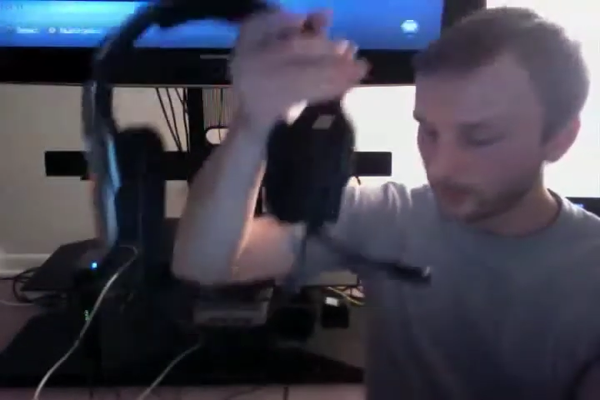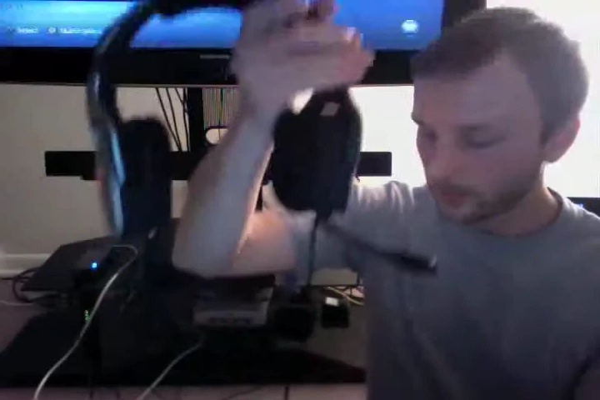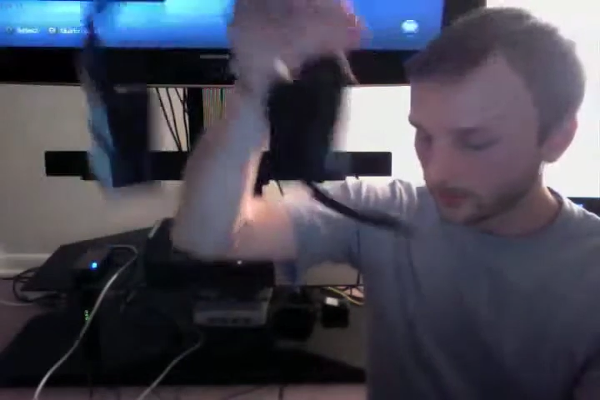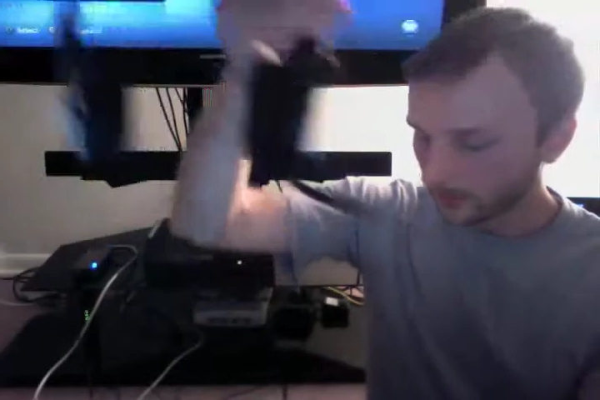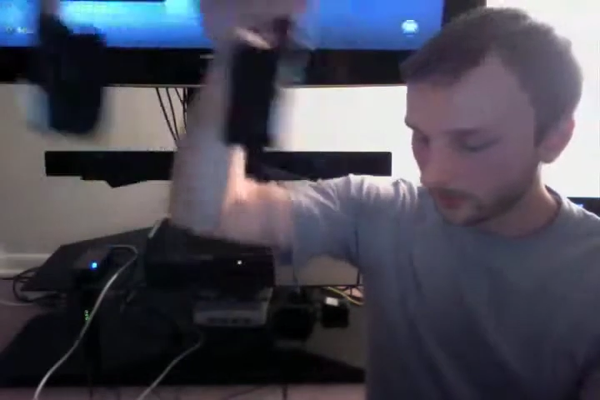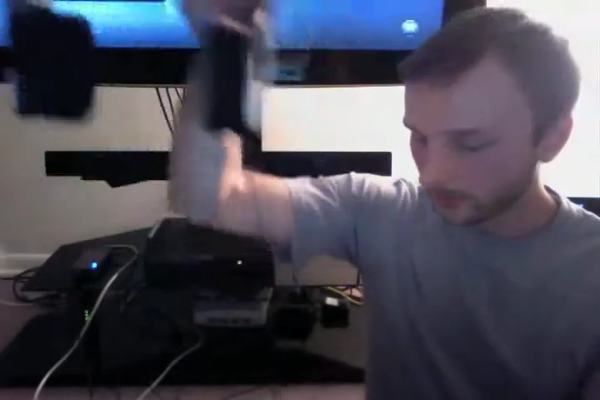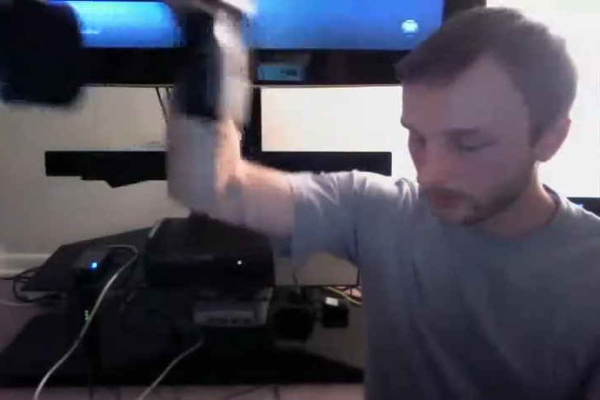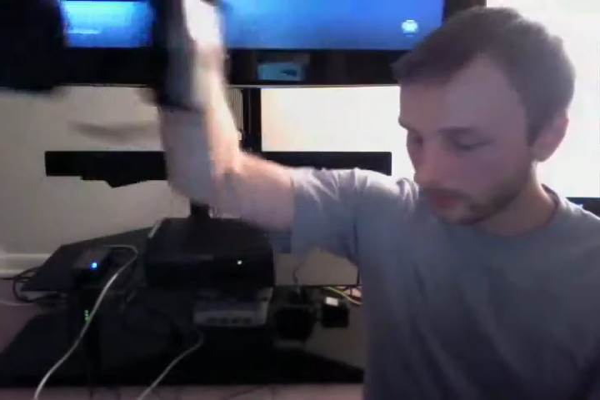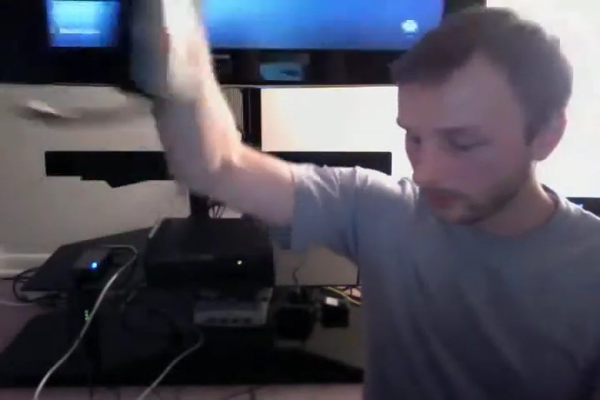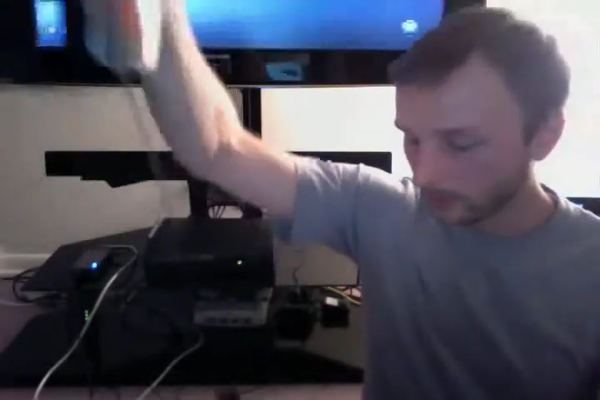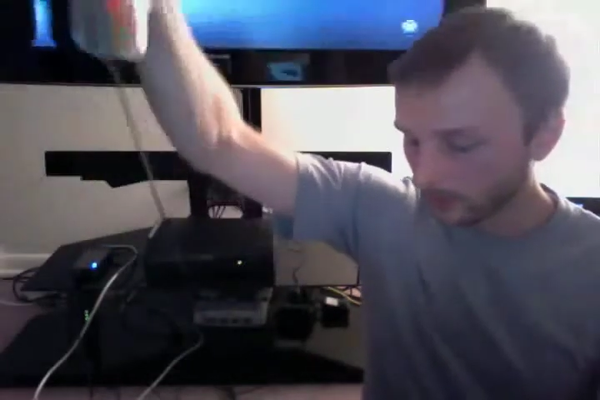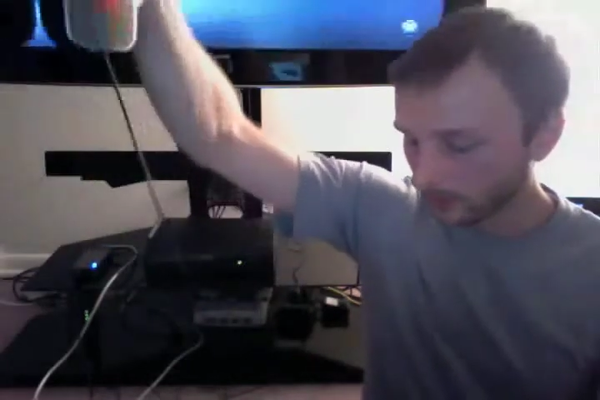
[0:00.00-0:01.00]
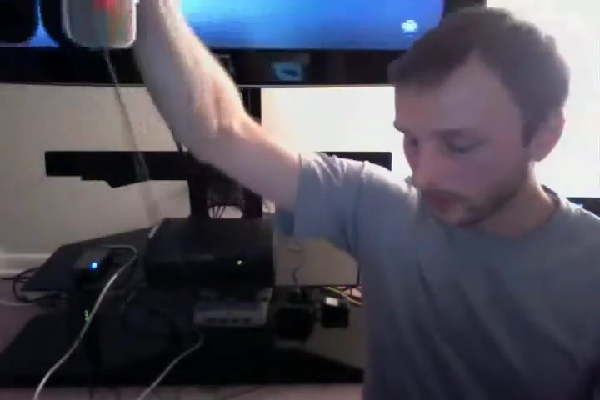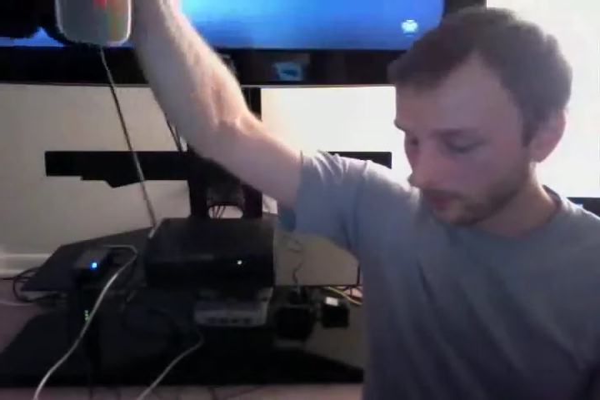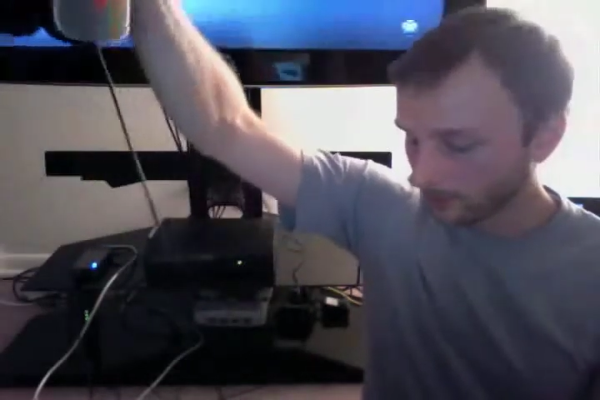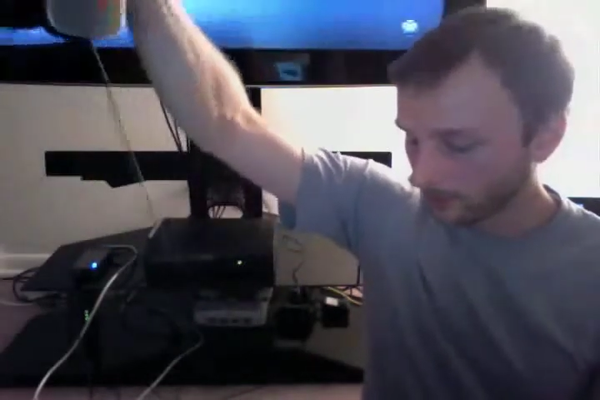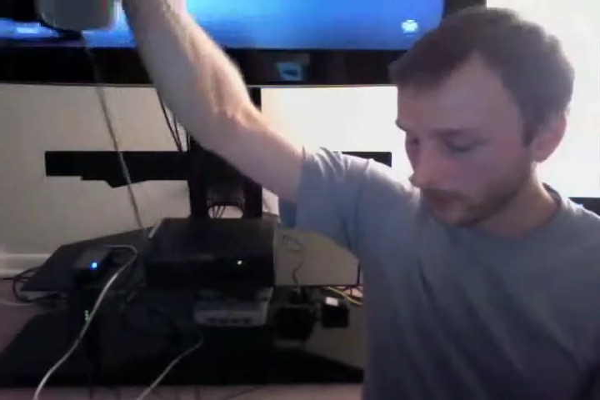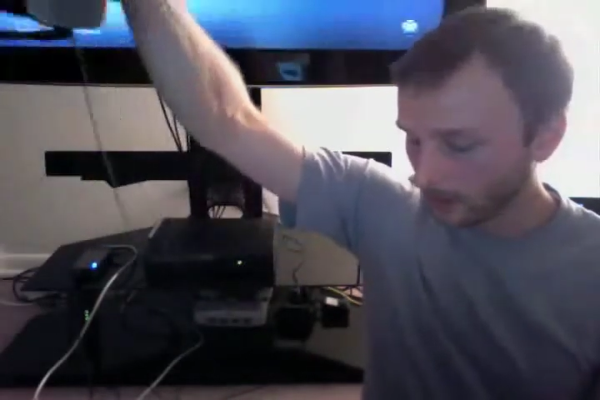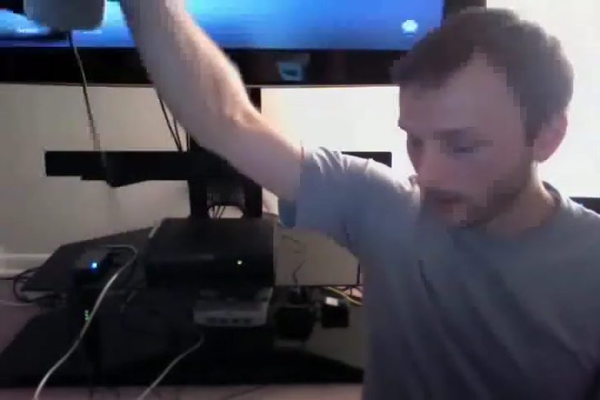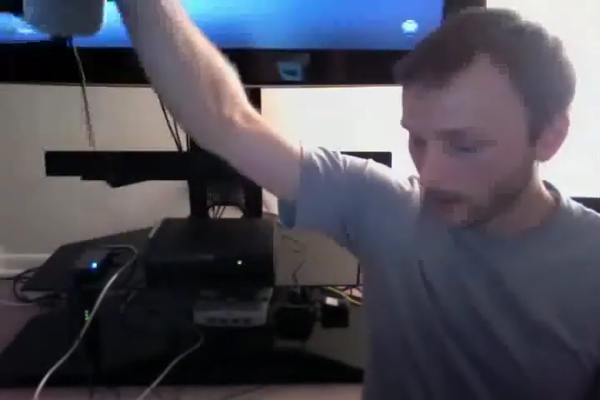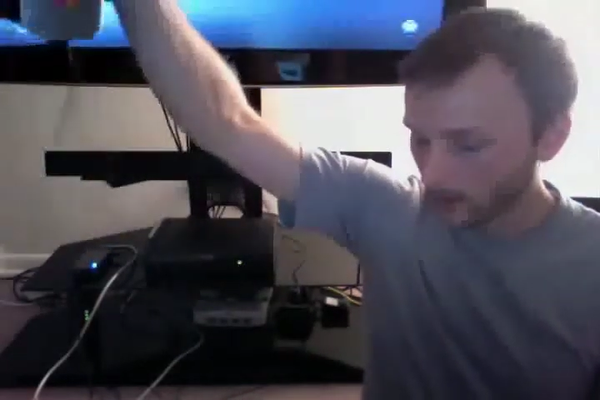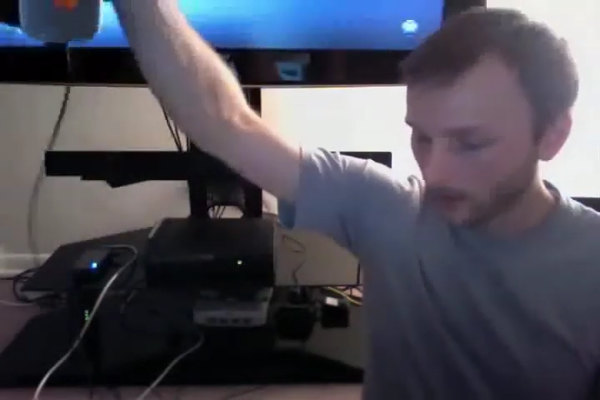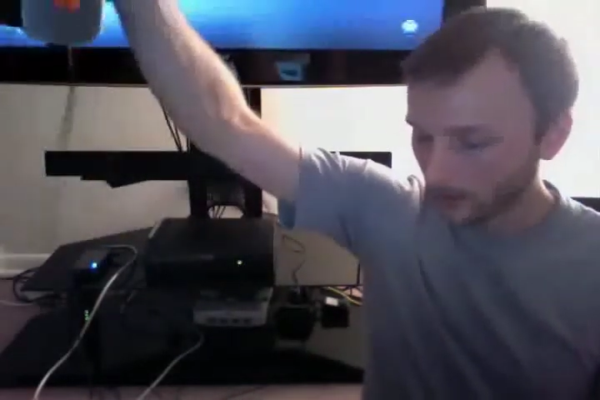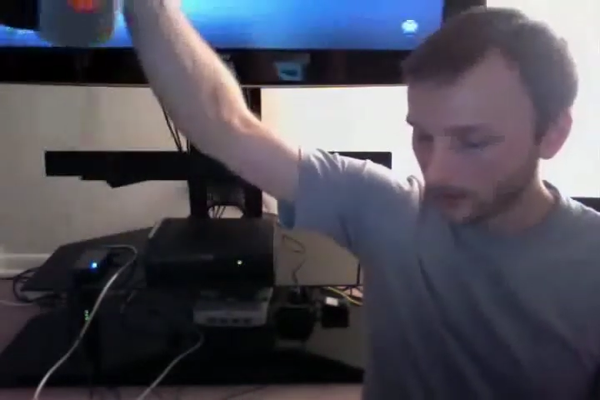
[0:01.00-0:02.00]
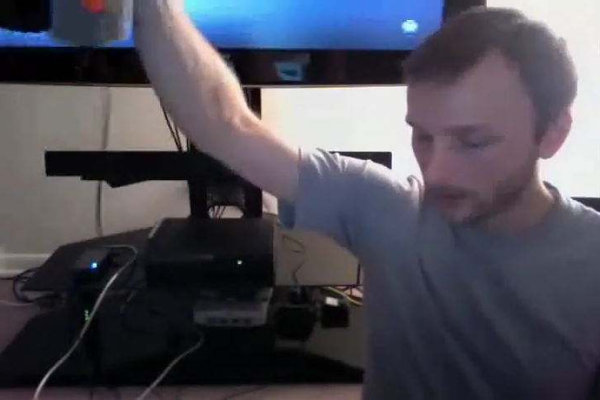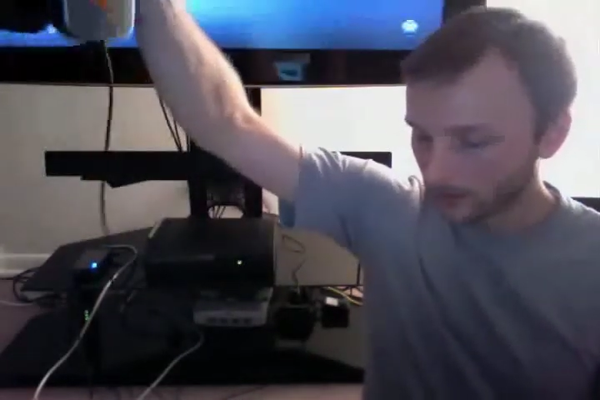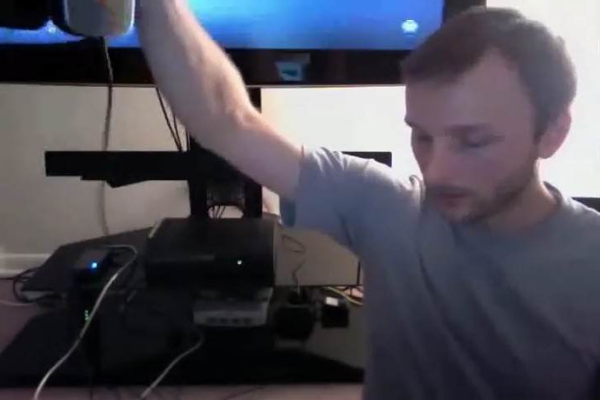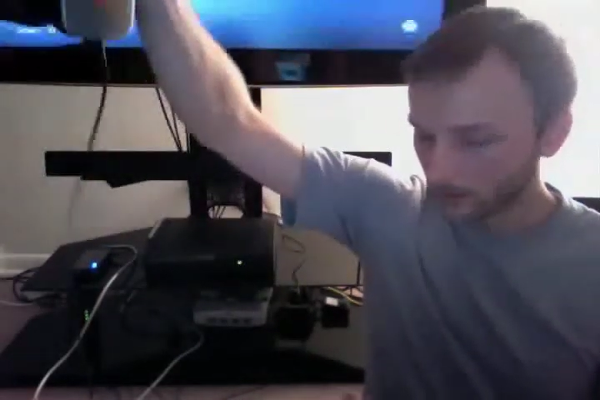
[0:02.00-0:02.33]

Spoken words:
things. It's just a